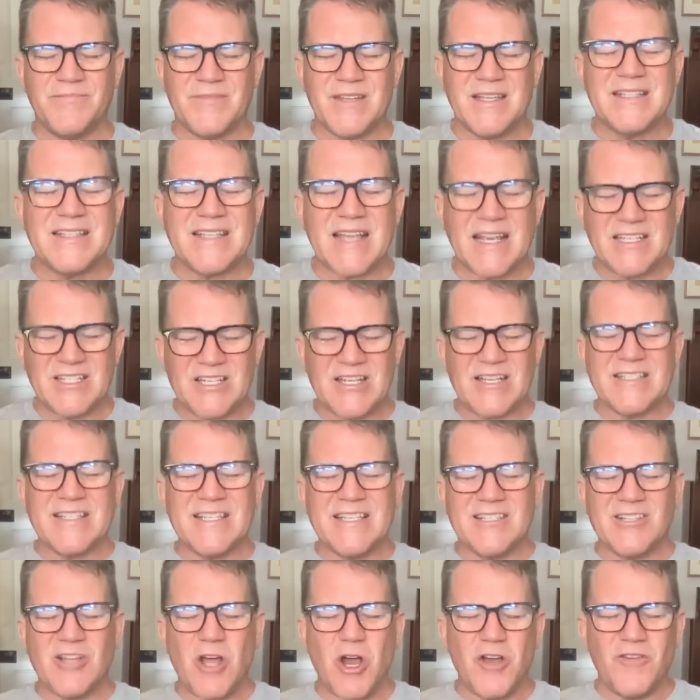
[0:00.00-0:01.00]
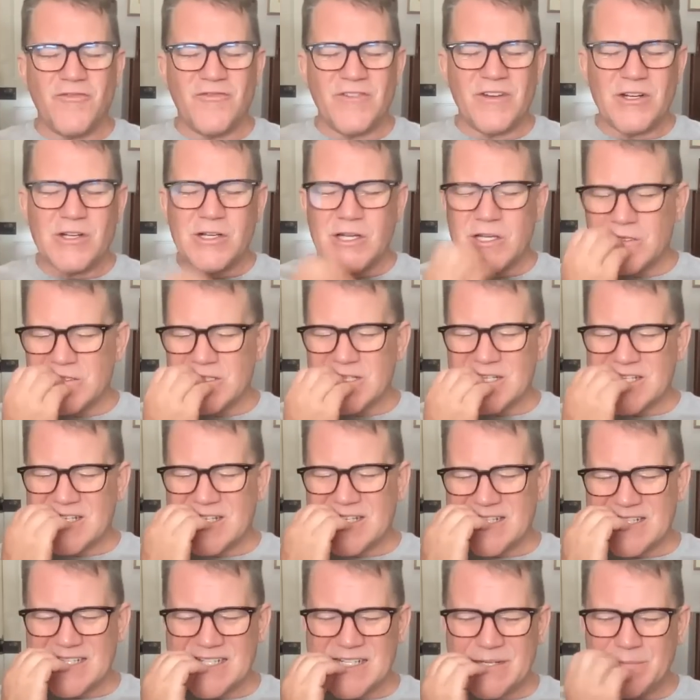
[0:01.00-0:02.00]
it's like she has these long fingernails and
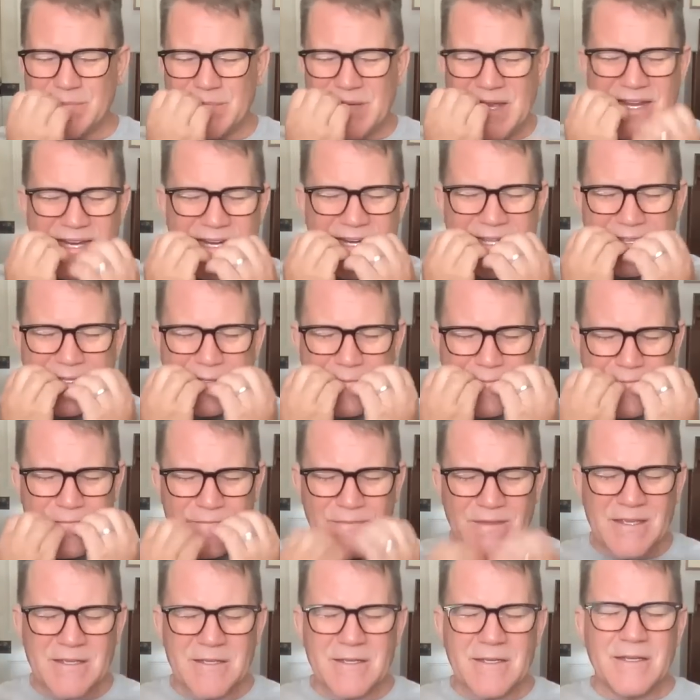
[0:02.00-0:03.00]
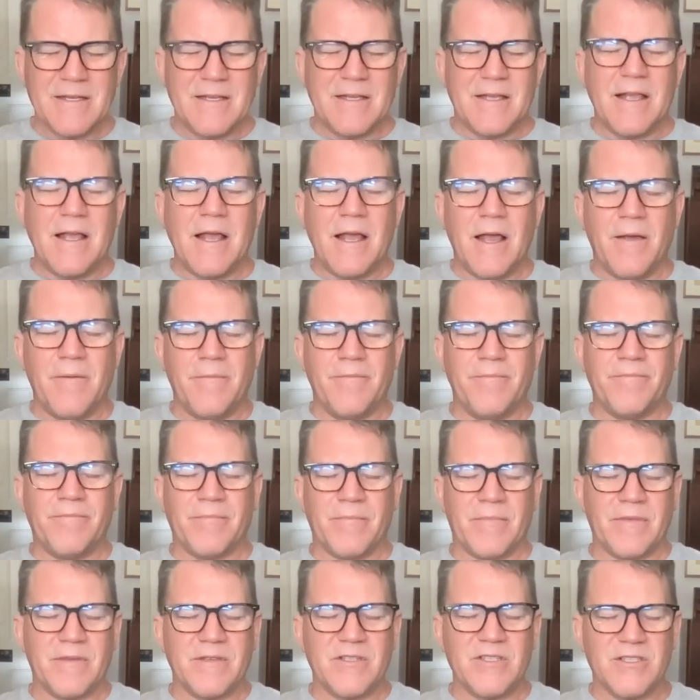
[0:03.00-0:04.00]
she's kind of biting them.
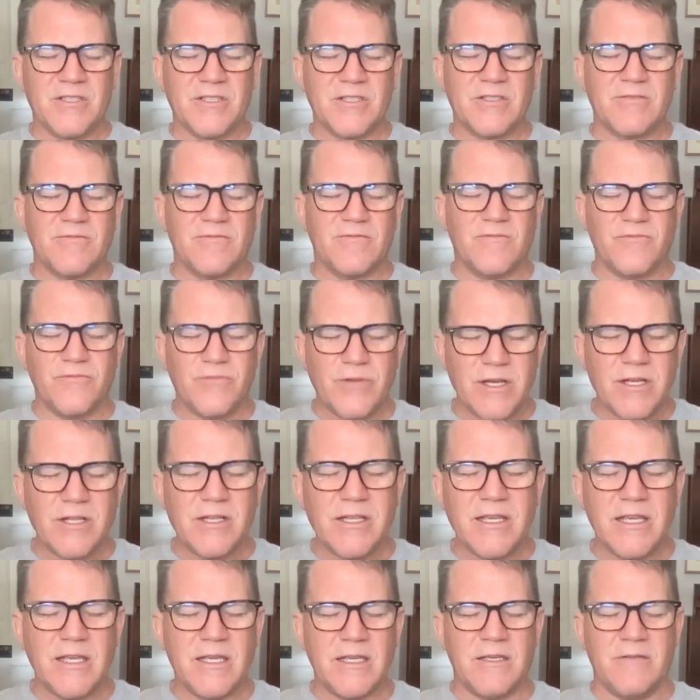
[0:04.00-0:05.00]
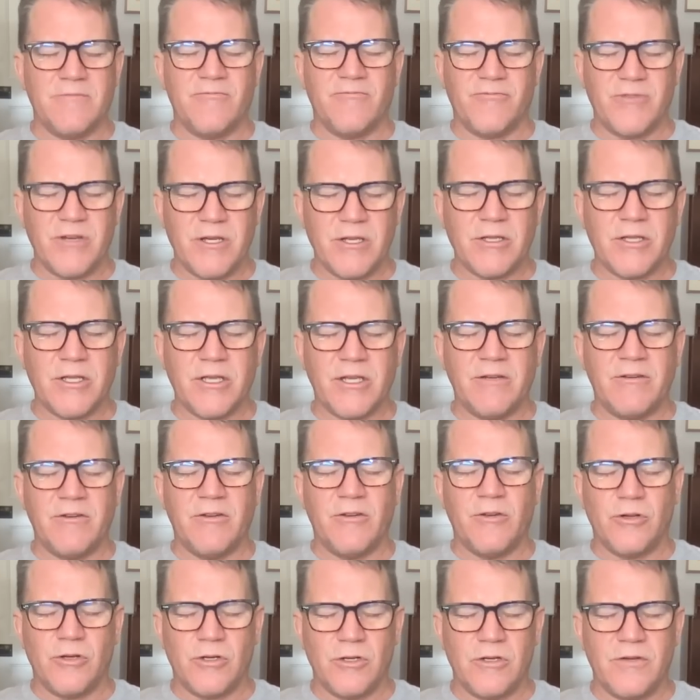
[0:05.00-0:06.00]
Just really, really
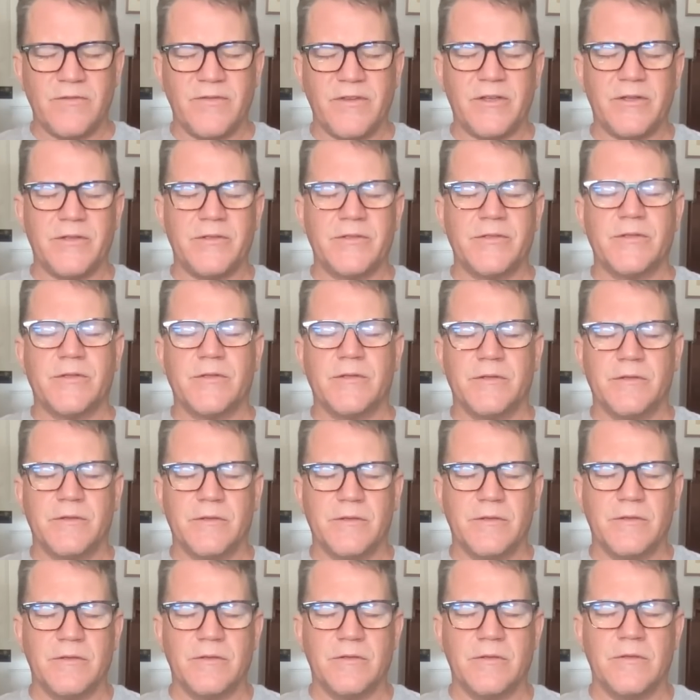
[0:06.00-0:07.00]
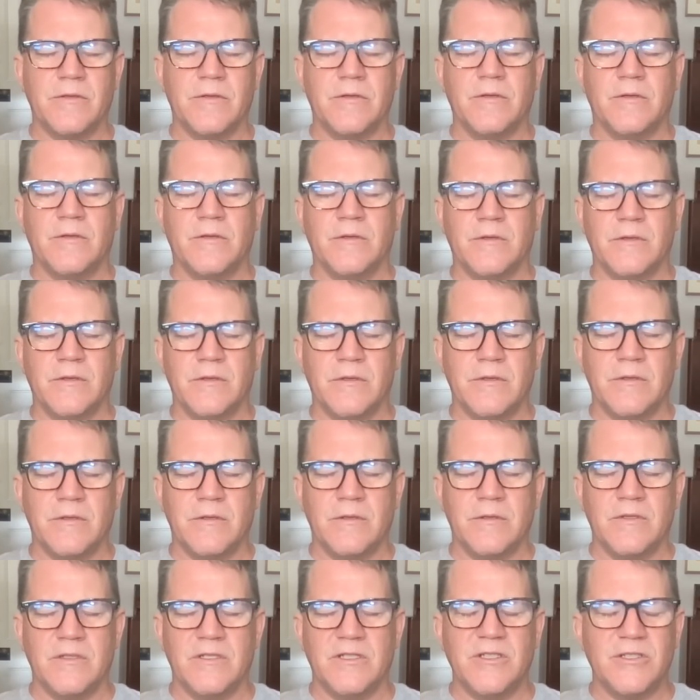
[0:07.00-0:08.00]
nervous.
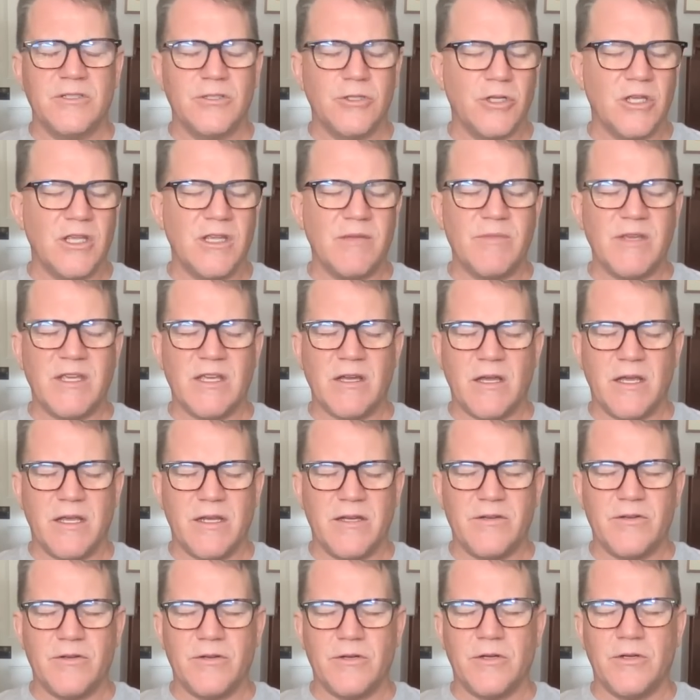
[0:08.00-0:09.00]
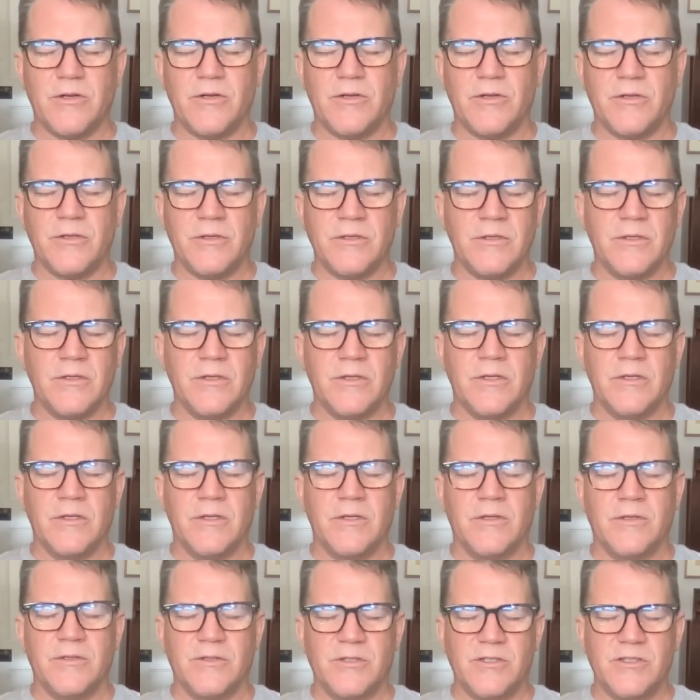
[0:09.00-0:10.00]
She's looking behind her.
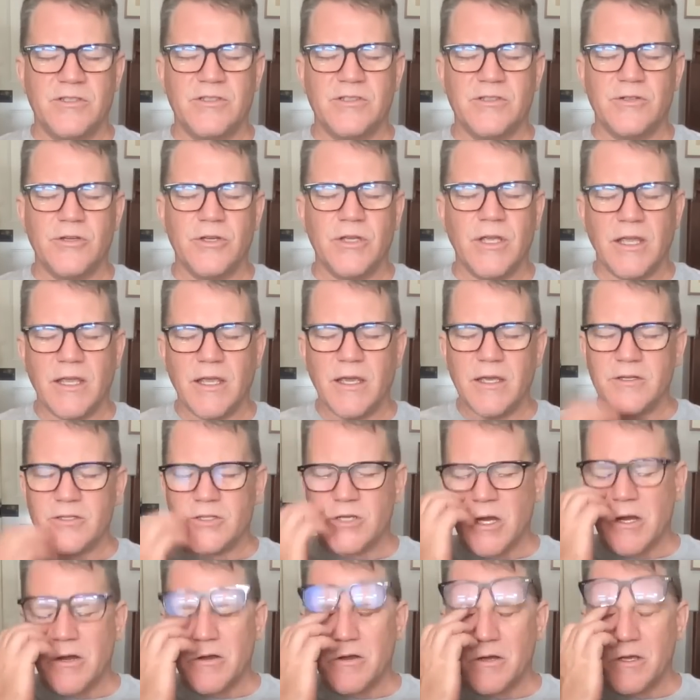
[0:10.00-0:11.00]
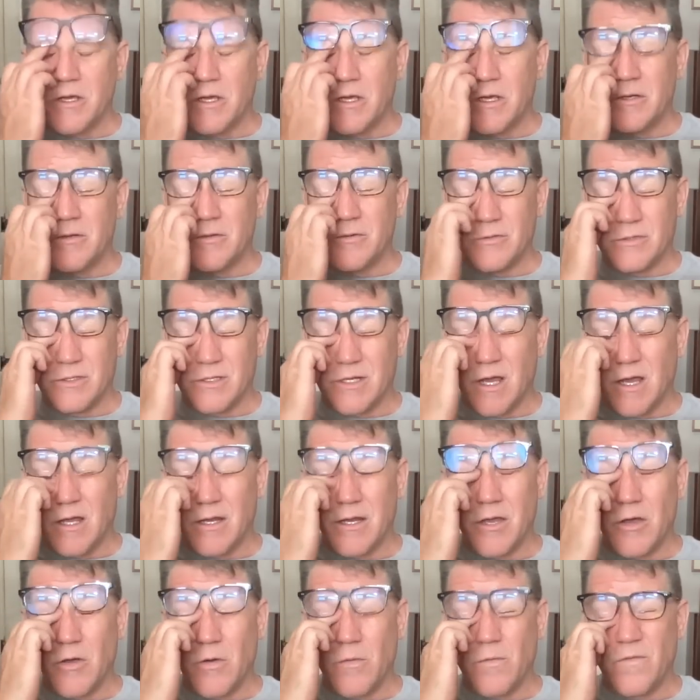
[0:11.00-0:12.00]
She's looking at Jared, who's
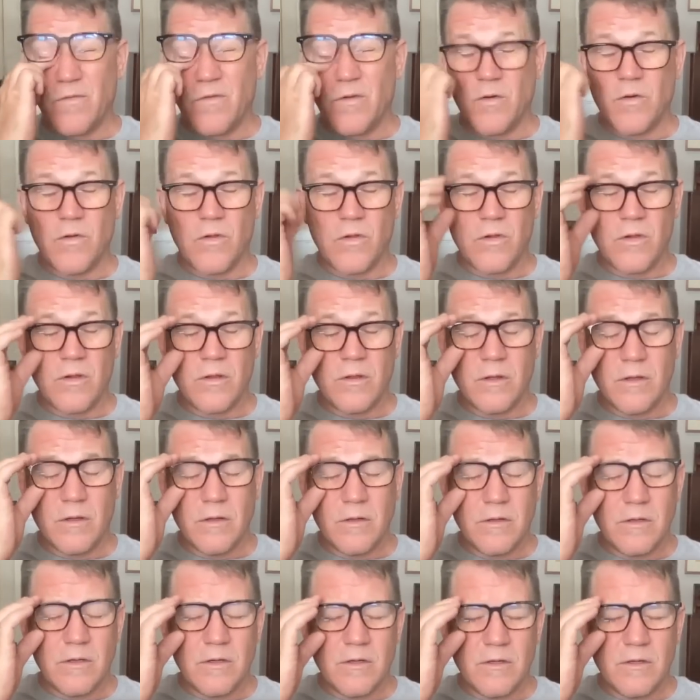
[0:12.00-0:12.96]
not helpful.